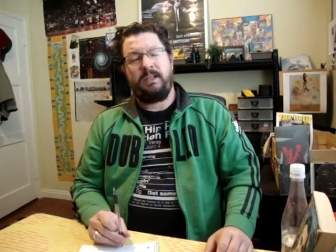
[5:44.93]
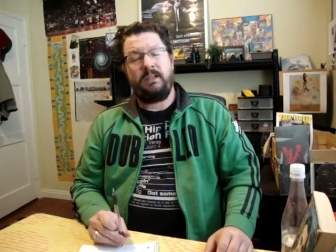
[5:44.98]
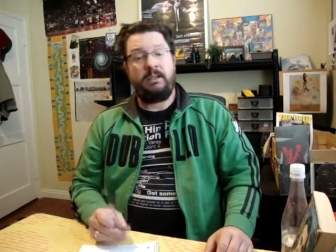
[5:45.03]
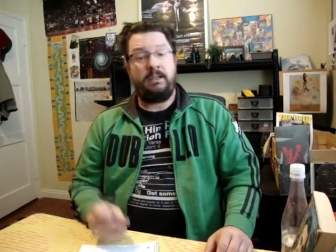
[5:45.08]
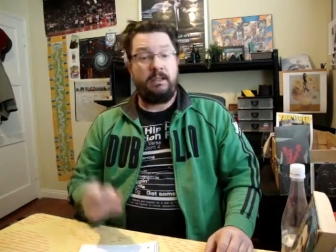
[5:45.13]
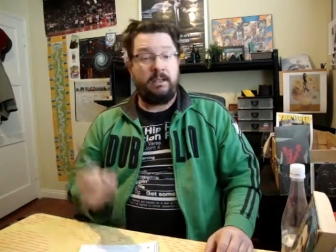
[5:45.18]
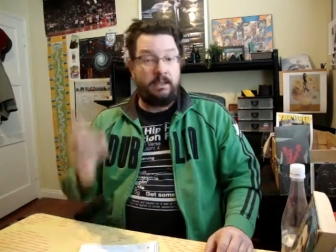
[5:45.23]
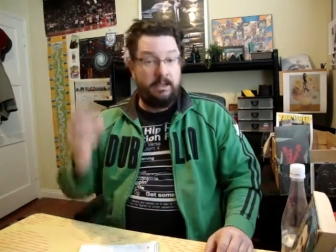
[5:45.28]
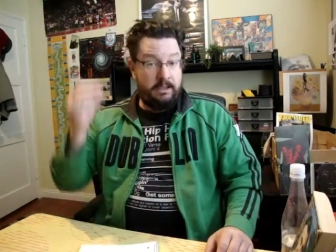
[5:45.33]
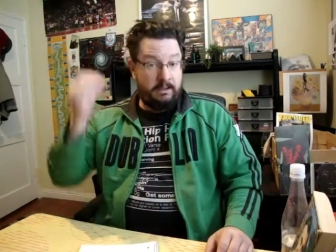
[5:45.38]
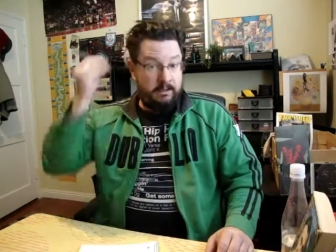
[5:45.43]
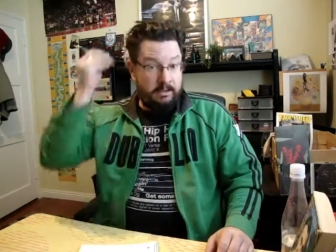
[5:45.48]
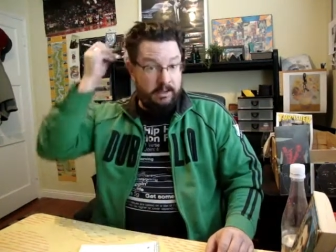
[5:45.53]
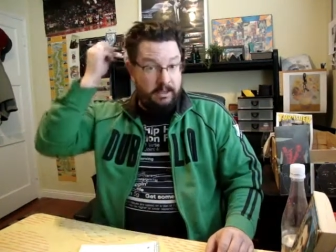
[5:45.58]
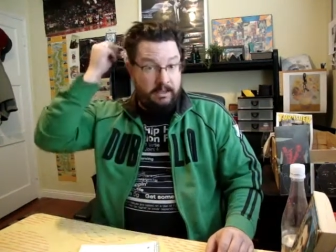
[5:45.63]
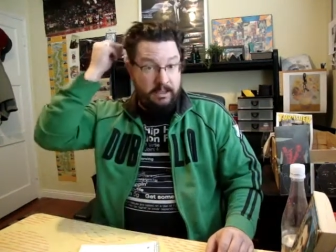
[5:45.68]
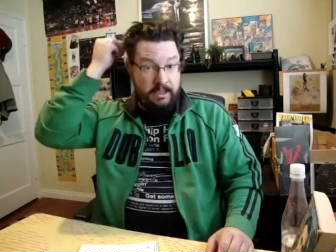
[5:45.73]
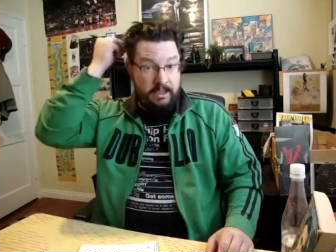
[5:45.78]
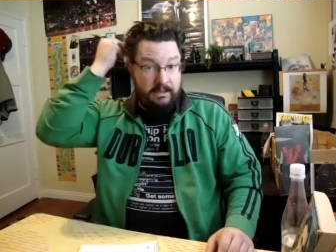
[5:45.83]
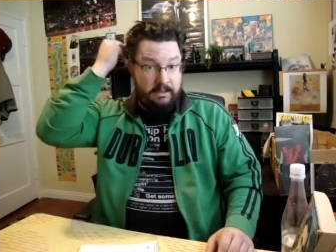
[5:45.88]
Here in
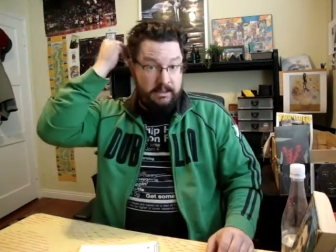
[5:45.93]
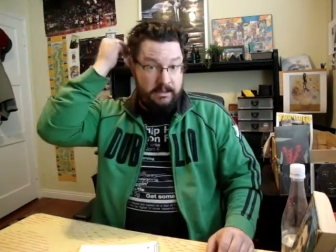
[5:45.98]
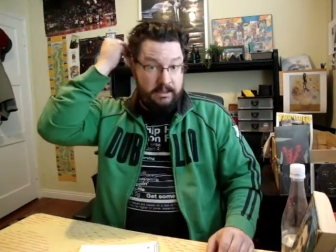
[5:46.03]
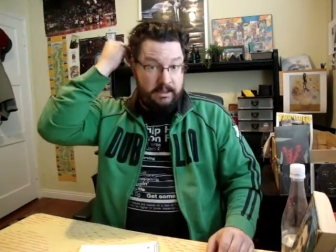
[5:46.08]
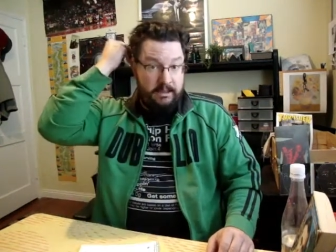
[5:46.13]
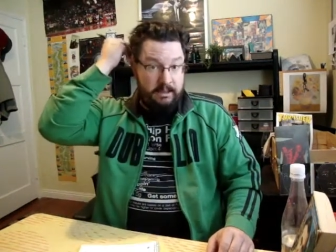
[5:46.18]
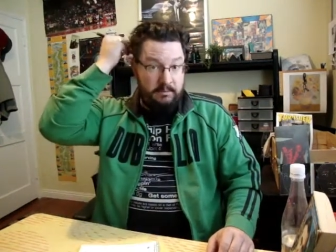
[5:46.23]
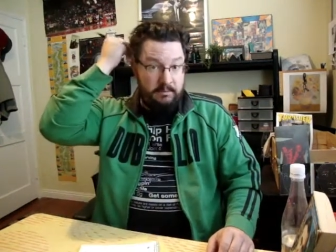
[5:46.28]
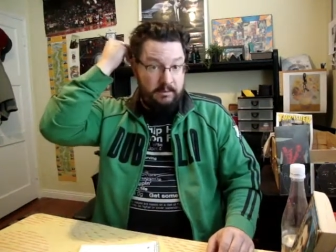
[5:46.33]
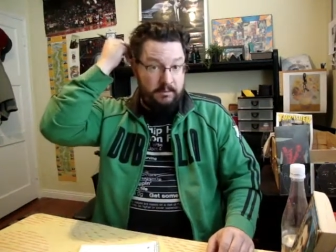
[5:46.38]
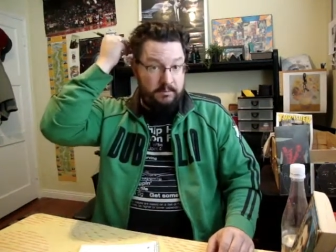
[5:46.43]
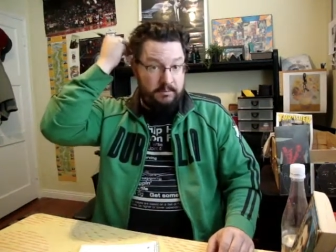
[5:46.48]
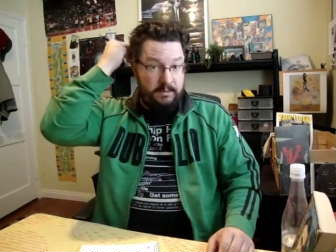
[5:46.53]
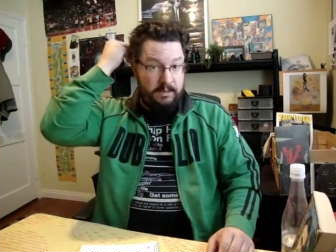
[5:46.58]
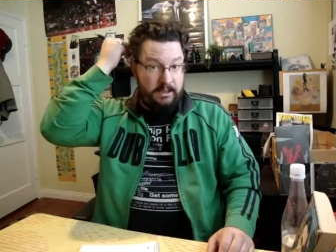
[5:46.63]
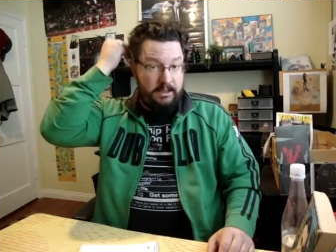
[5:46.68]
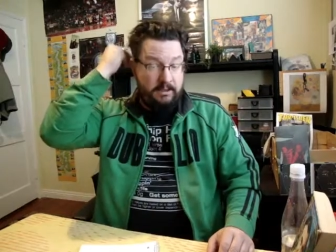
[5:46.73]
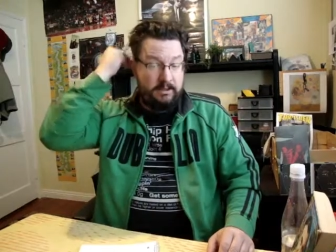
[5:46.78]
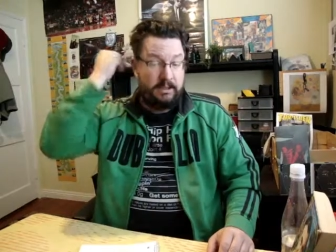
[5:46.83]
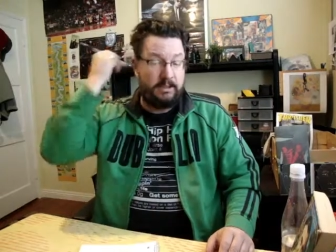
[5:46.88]
LA, the
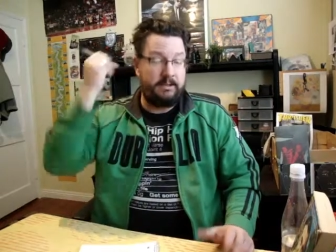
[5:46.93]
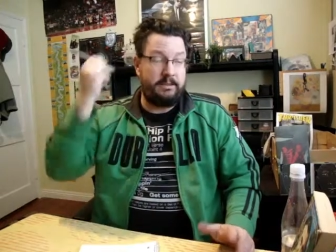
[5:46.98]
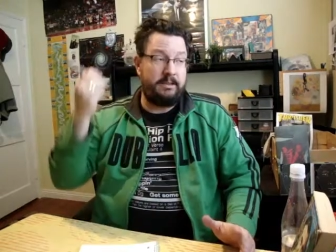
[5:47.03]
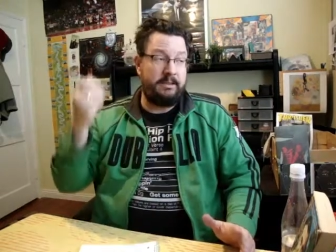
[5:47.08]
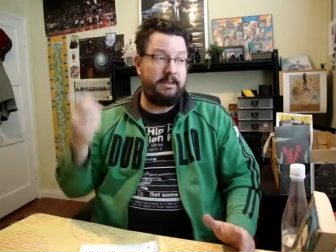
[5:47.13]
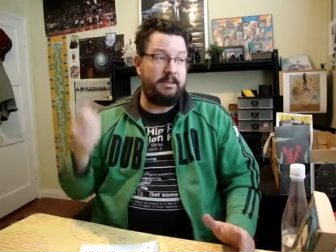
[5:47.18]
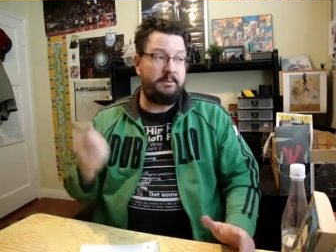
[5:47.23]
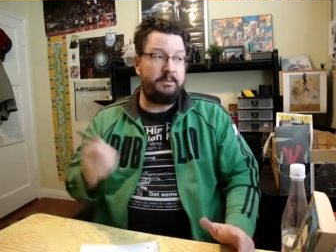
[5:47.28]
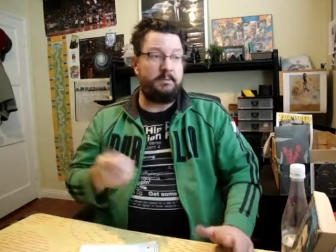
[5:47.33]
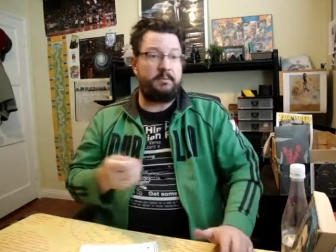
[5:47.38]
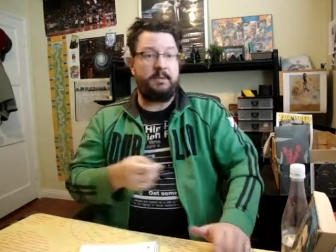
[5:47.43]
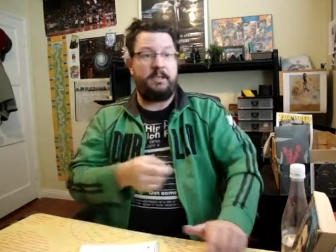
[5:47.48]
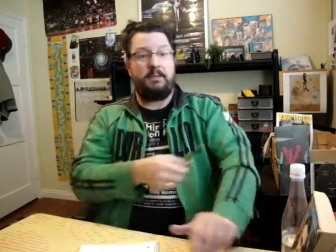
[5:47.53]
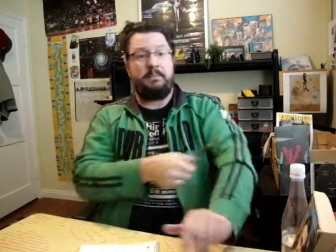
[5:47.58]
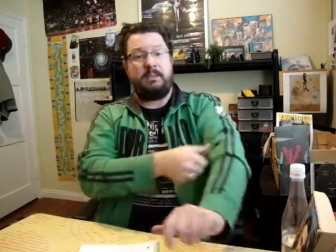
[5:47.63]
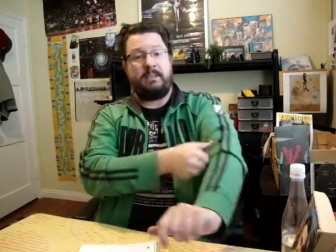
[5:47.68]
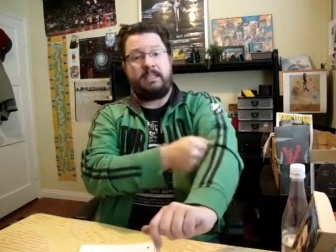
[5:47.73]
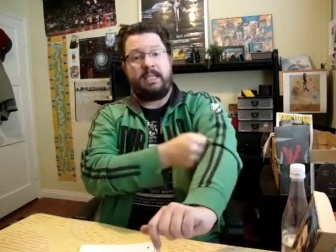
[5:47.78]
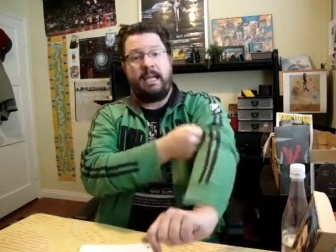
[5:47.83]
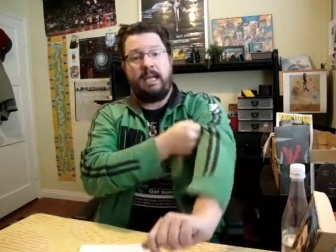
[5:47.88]
DWP, or not the DWP,
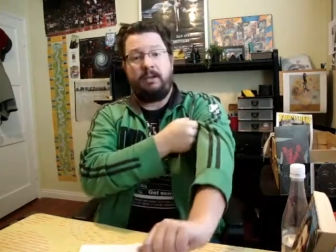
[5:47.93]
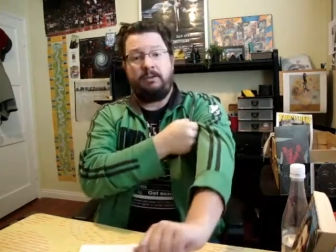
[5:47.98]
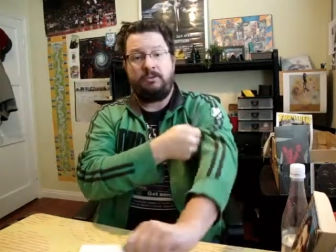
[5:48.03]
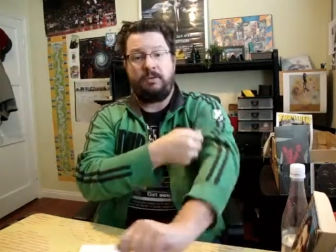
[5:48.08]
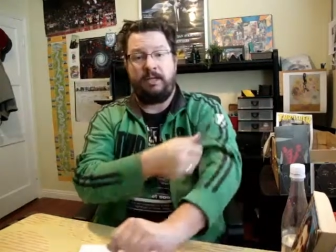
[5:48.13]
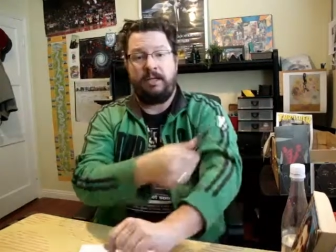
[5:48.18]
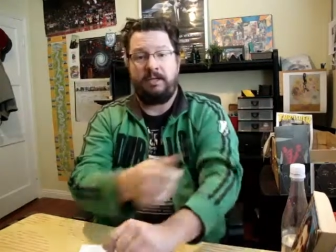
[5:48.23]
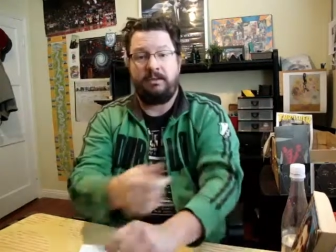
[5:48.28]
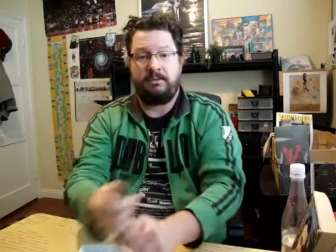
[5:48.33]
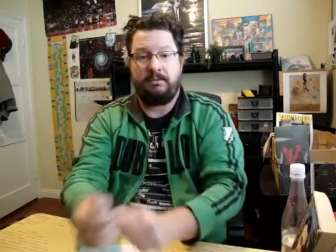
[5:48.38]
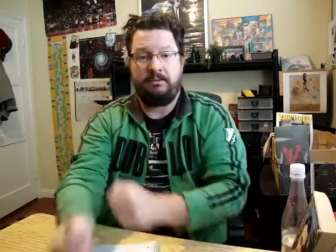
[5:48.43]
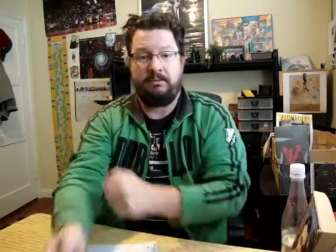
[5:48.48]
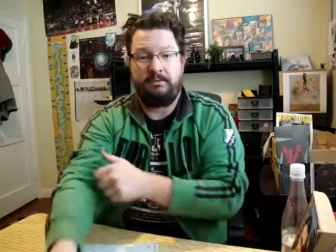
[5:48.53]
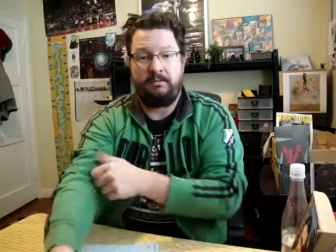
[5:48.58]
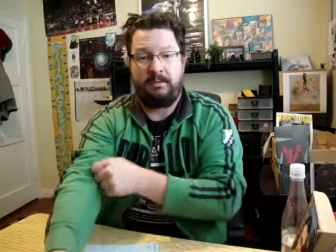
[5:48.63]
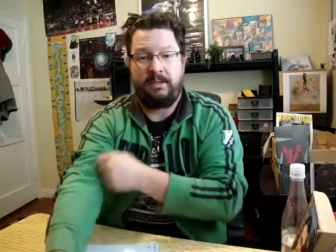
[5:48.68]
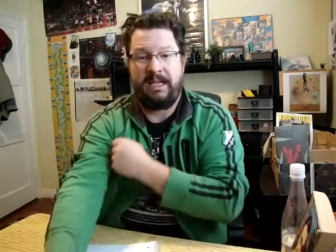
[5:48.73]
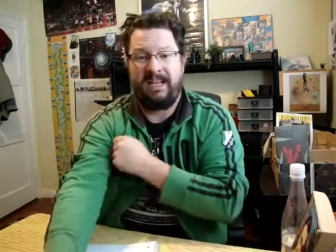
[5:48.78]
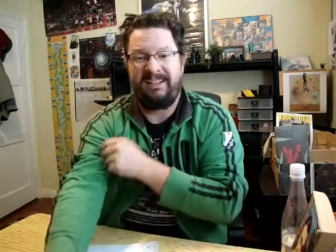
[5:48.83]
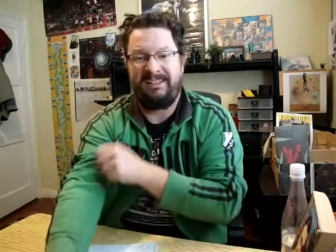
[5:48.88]
but Caltrans or
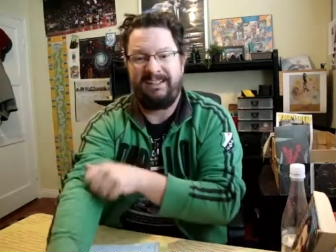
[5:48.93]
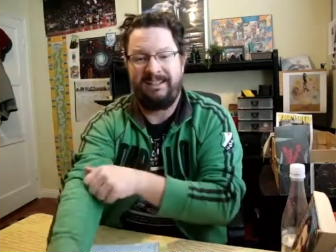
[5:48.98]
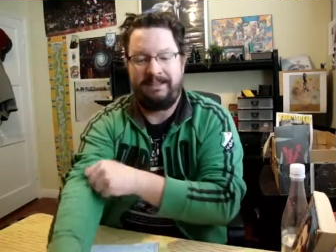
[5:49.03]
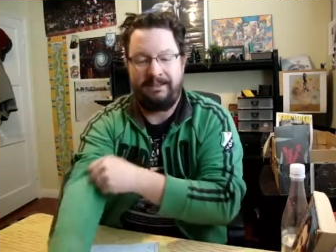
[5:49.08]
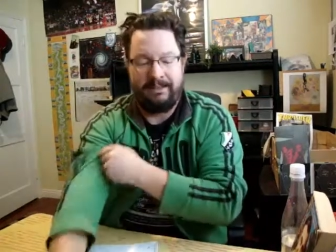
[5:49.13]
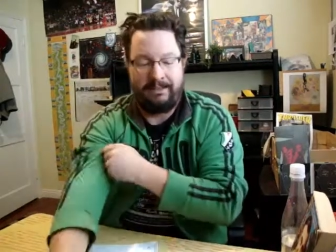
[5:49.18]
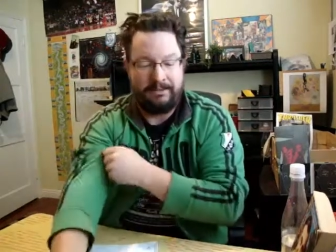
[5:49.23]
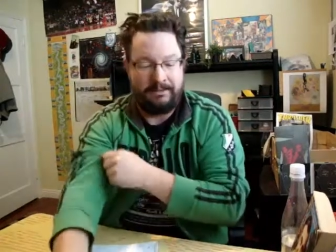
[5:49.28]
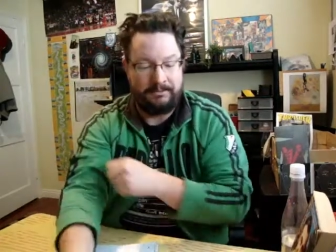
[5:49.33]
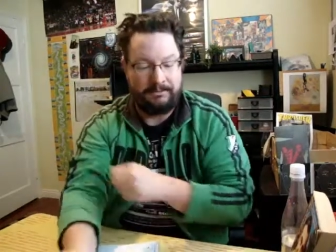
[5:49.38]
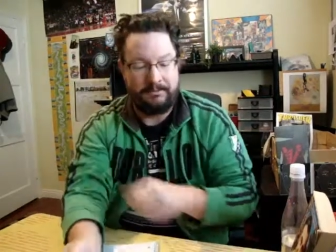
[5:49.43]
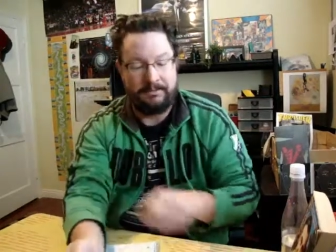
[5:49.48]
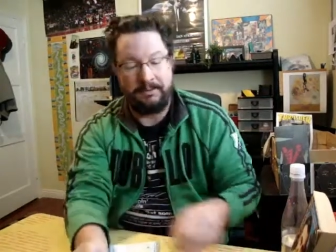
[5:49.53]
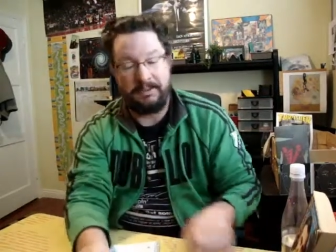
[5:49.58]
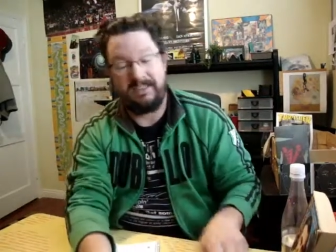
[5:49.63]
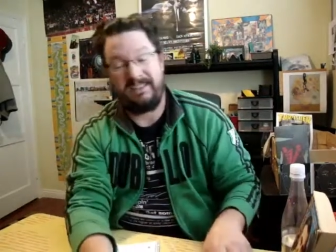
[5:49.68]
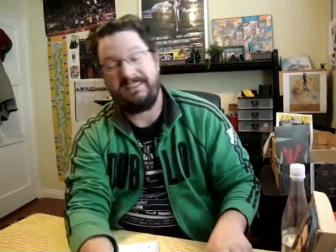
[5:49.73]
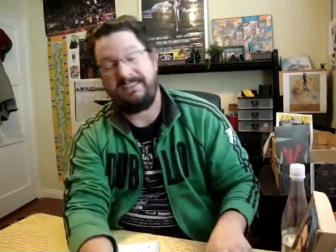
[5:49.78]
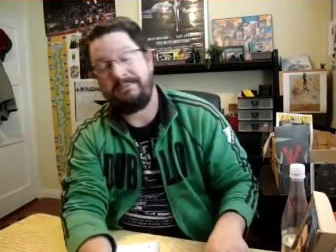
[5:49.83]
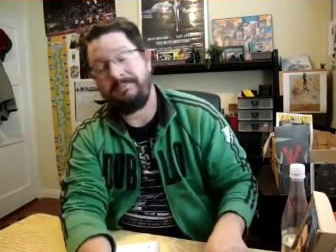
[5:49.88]
I don't know who it
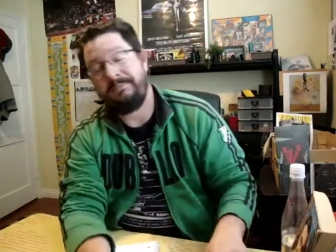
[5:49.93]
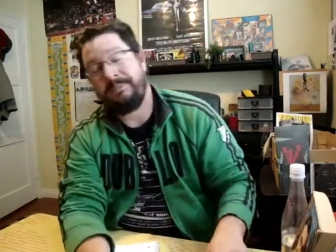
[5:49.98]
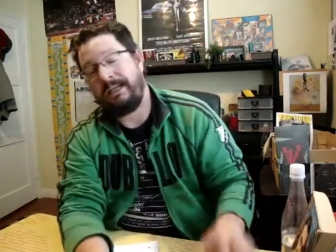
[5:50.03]
is.